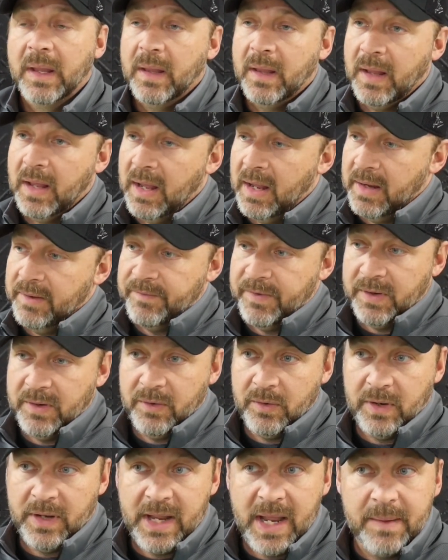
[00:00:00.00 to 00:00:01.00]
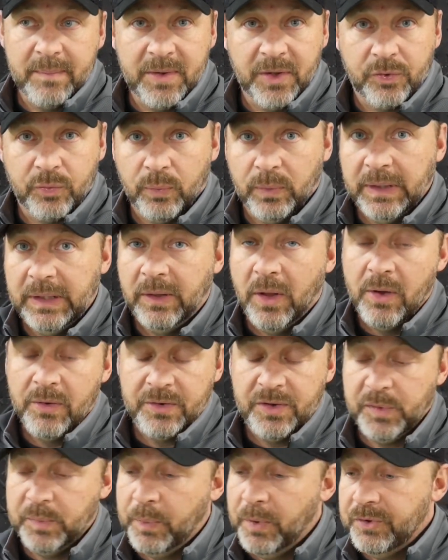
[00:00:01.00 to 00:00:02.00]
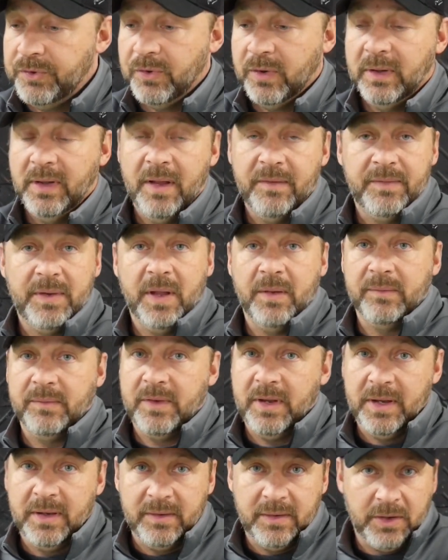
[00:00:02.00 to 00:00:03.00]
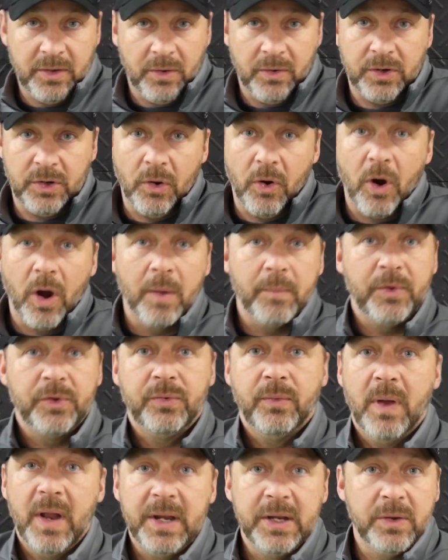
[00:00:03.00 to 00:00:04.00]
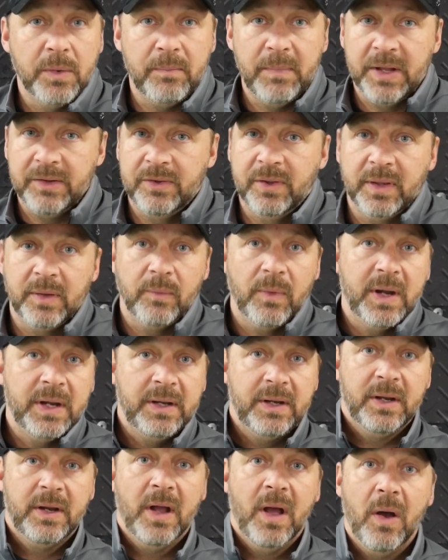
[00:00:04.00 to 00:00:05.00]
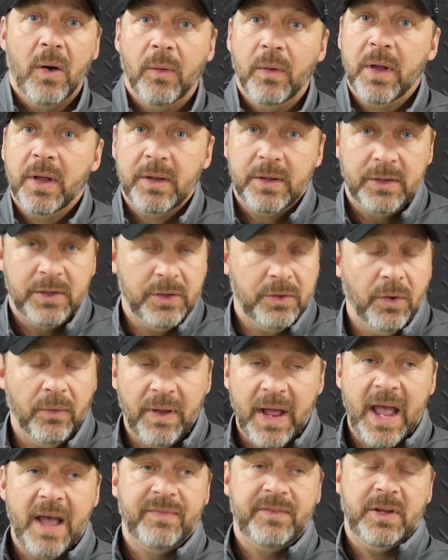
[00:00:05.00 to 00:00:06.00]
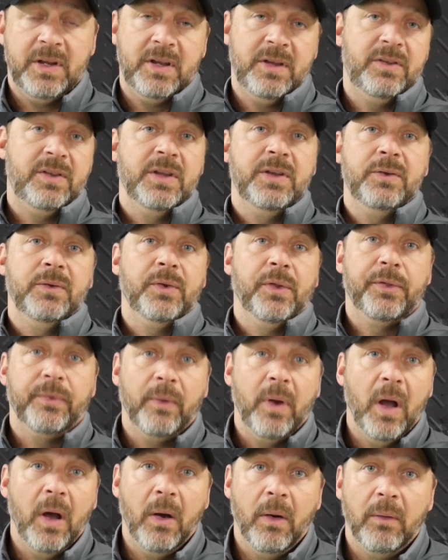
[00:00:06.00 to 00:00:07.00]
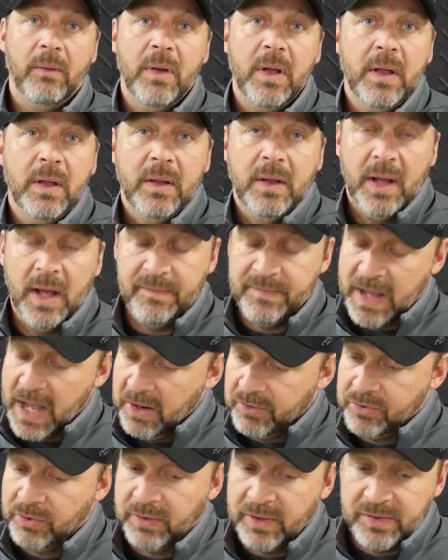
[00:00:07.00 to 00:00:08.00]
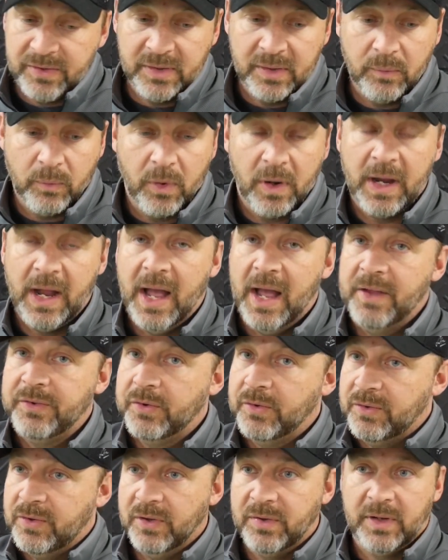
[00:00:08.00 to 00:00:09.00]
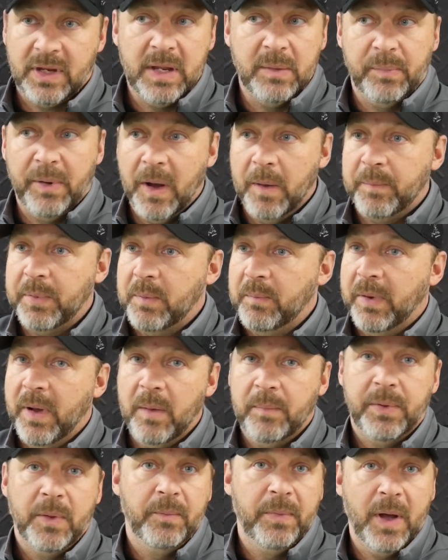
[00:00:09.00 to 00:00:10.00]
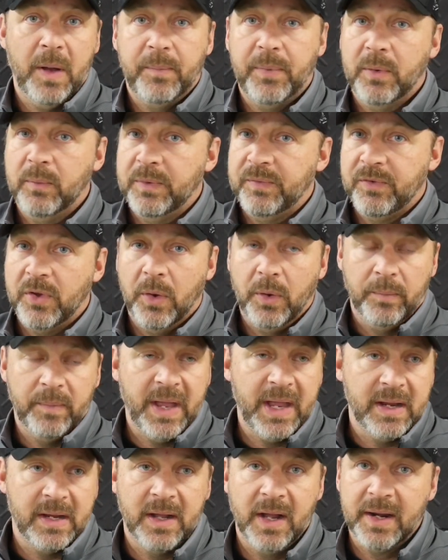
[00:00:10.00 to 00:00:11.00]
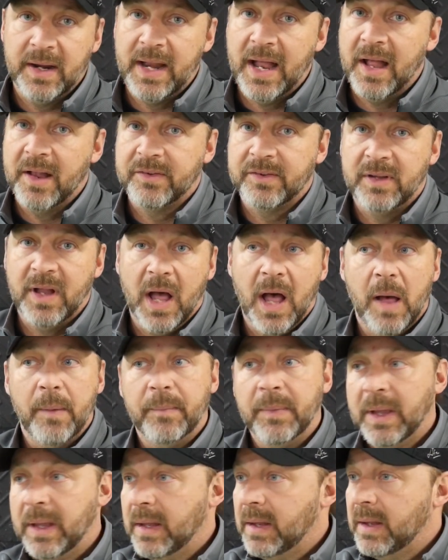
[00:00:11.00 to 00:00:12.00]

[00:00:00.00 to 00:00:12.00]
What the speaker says: And if the game gets really long, just put your glove down and your arm is ready. You're mentally ready to go. You don't have to continue to throw. I've actually seen where guys are just keep pumping. We've told them, hey, cut it out, stop.